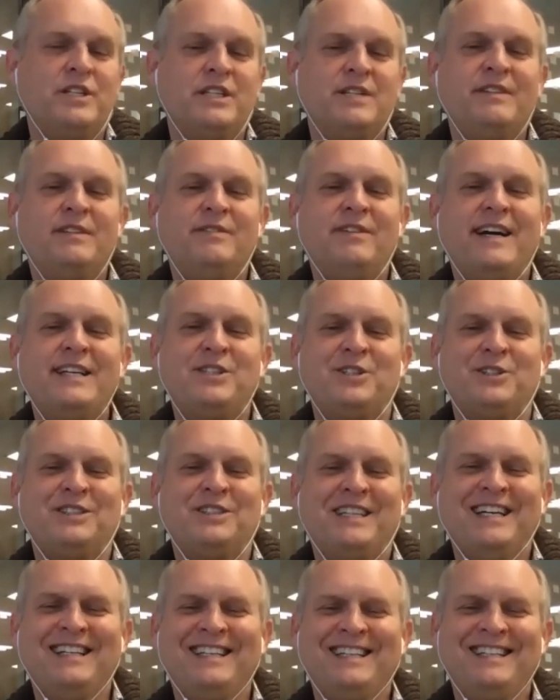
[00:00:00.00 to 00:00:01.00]
of advisors.
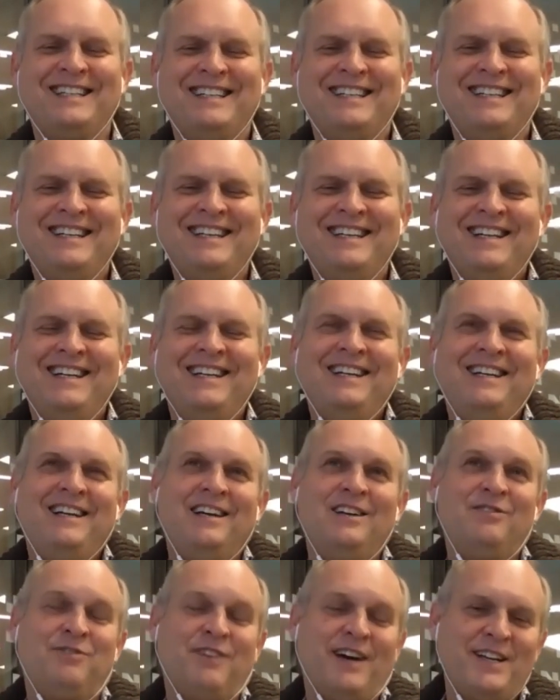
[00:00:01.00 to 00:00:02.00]

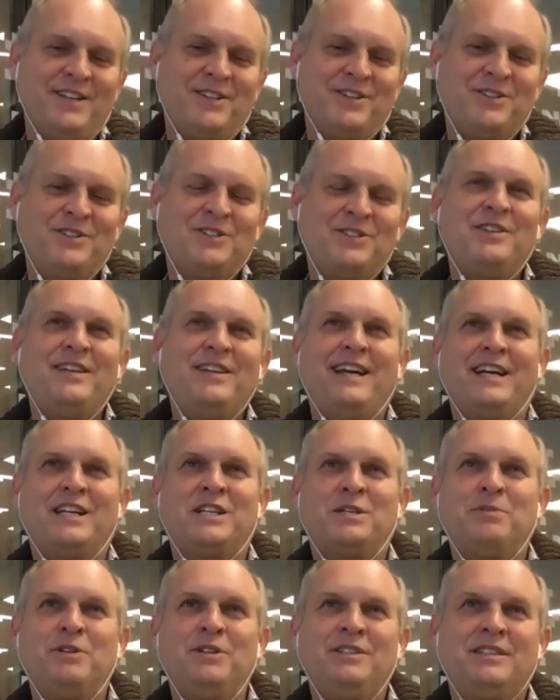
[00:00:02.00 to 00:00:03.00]
Advisors are the
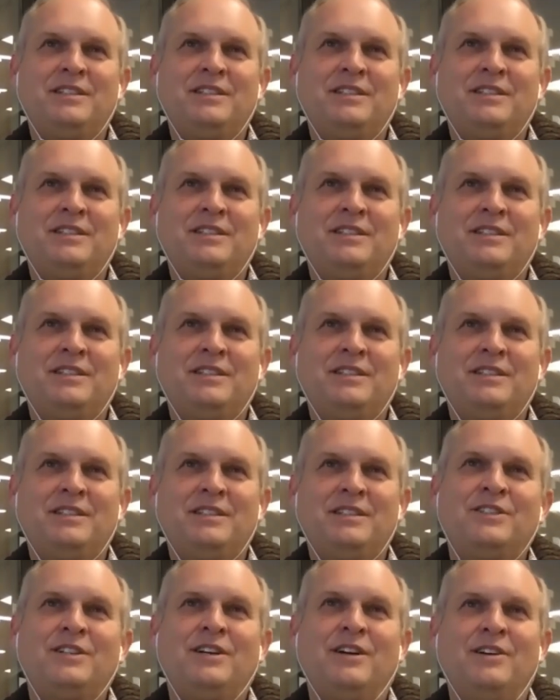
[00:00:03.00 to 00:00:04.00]
experts.
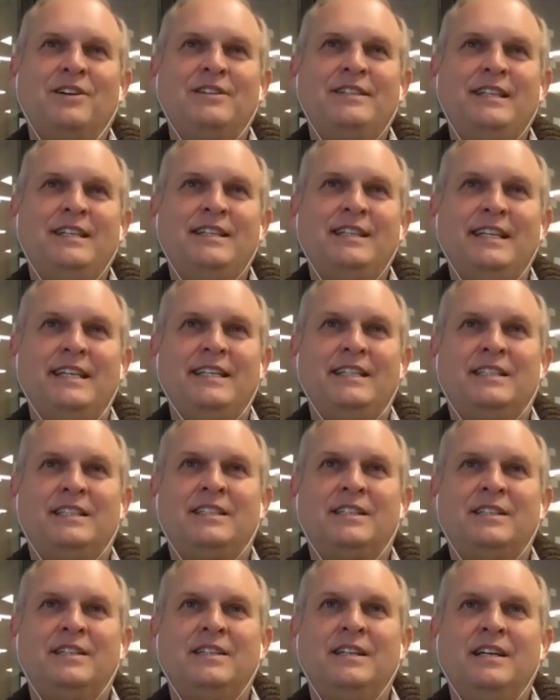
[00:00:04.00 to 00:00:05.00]
Directors are the
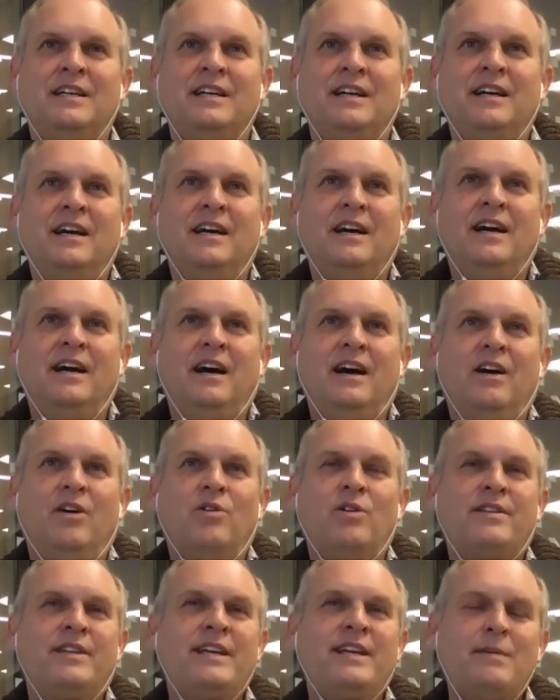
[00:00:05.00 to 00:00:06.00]
elites. Yeah.
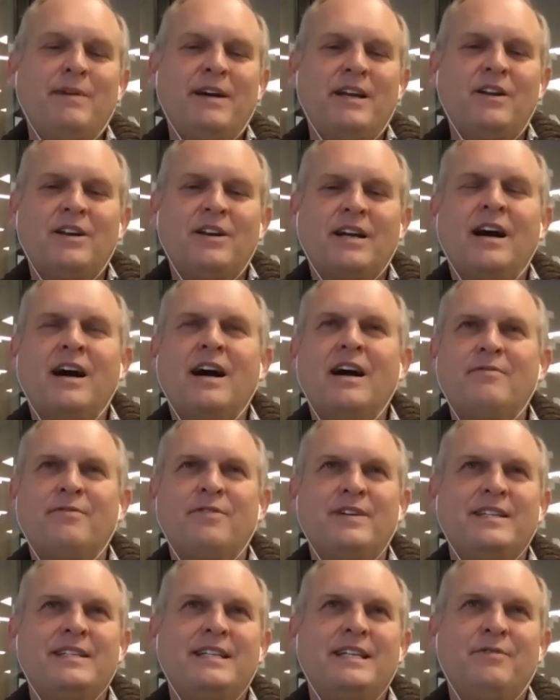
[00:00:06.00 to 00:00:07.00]
Or think about on a
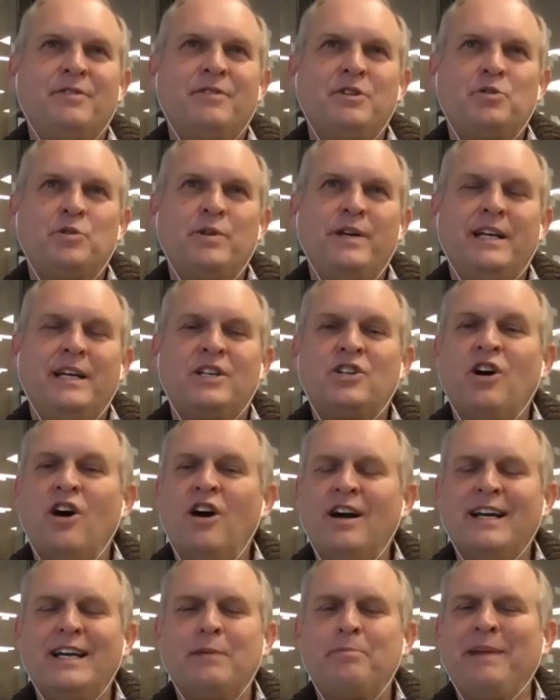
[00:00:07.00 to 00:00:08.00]
conference, the difference between a
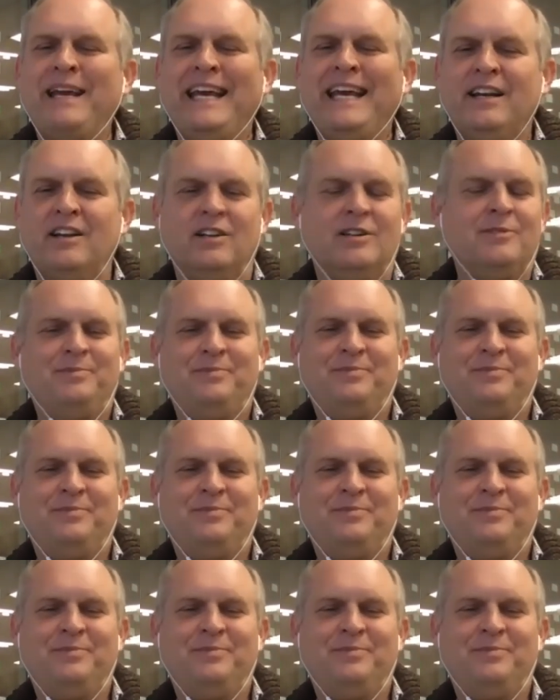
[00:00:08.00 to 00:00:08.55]
talk and a panel.